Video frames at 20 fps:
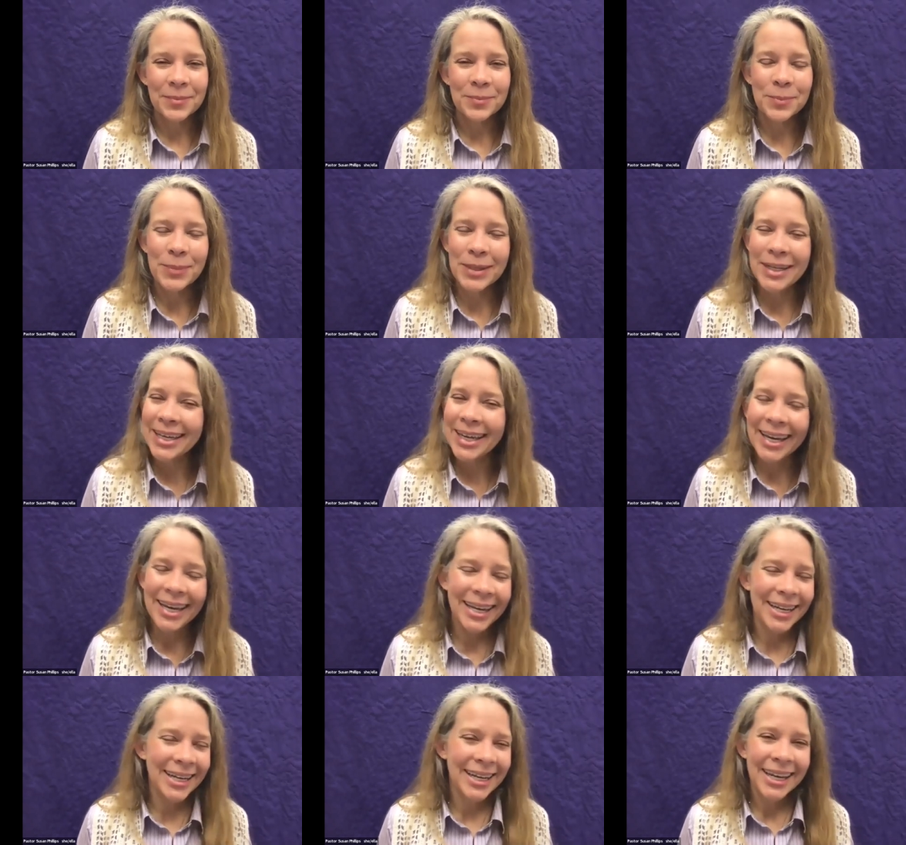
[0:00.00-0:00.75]
But
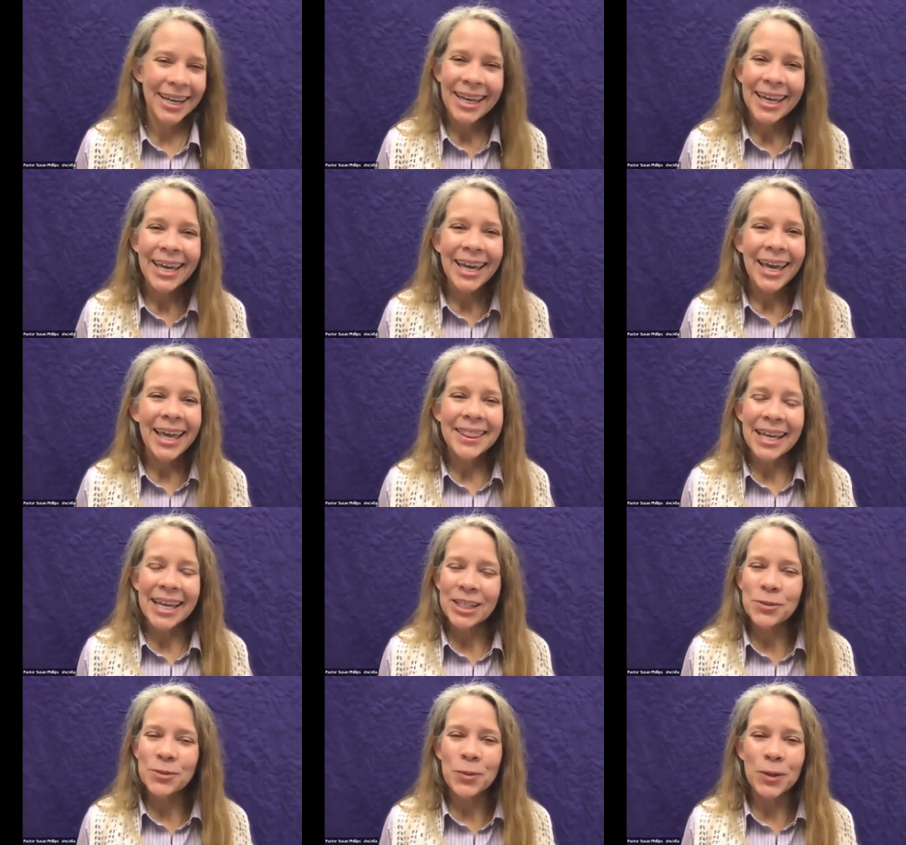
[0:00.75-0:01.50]
again,
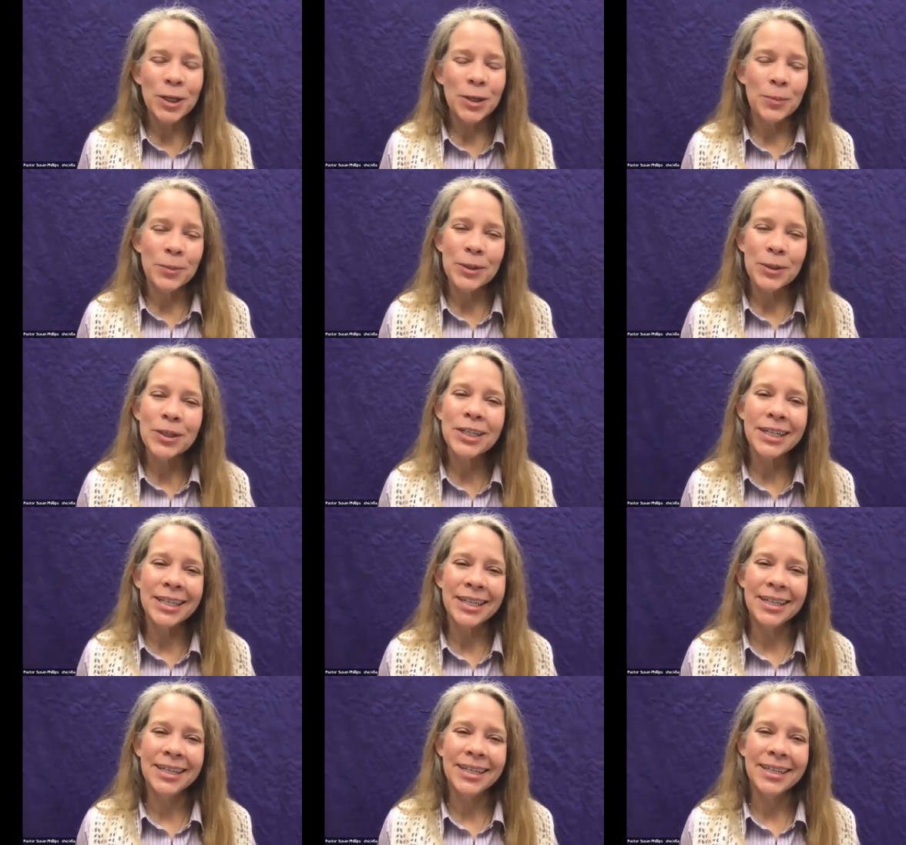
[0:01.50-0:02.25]
that's where
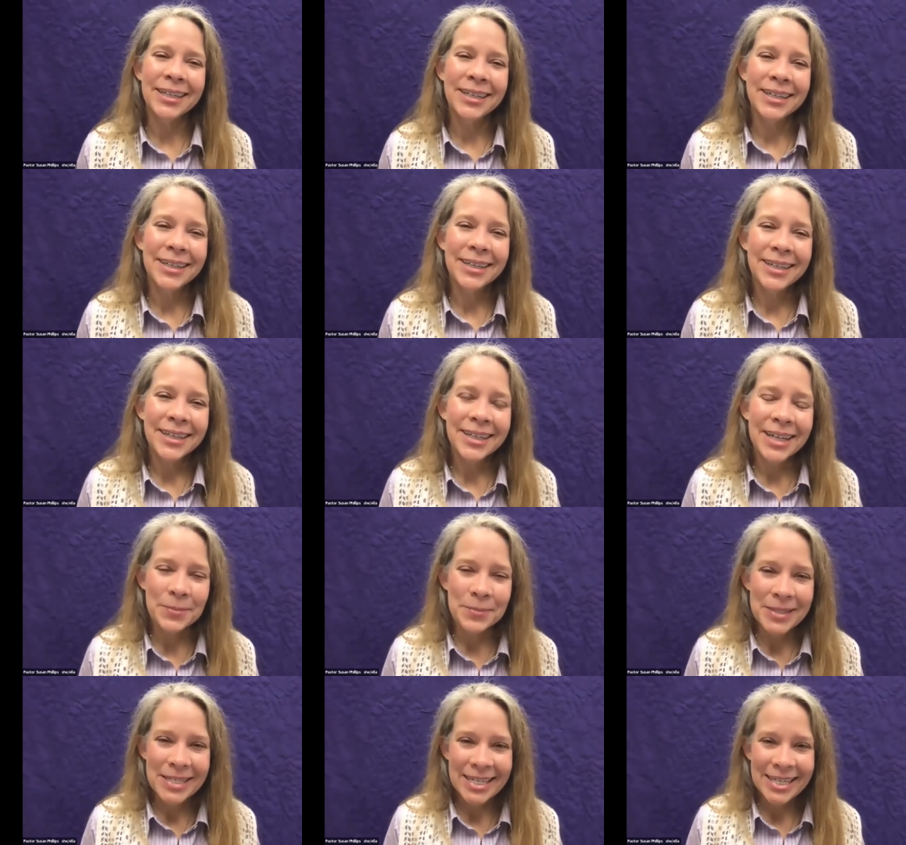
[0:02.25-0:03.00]
community
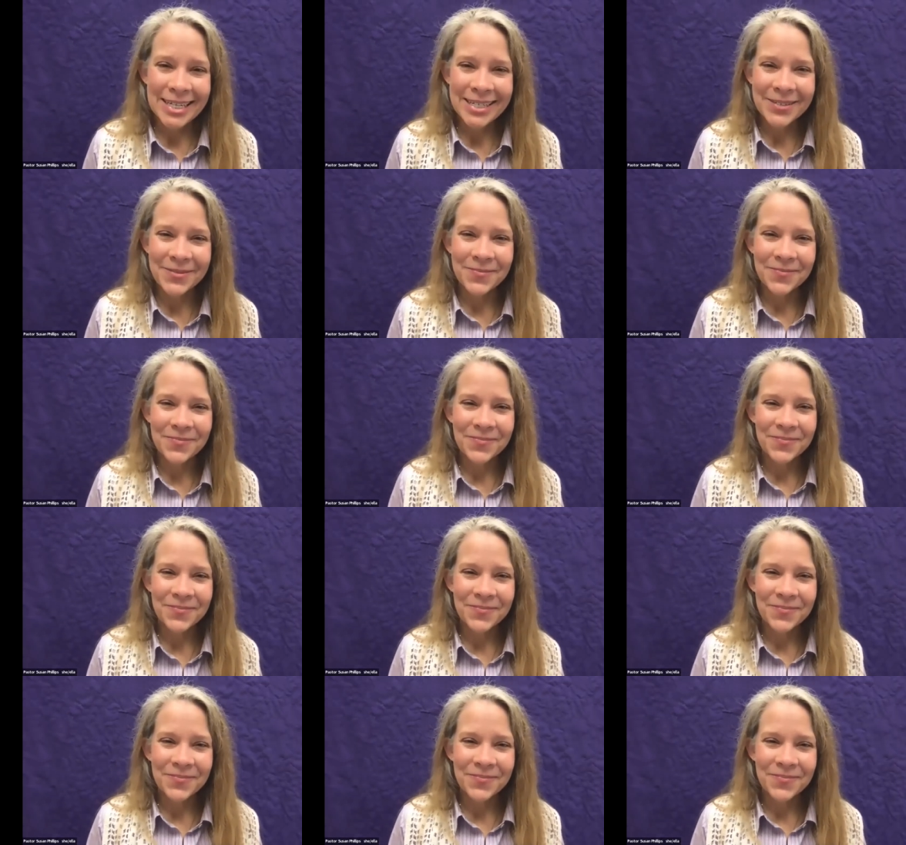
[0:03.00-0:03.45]
comes in.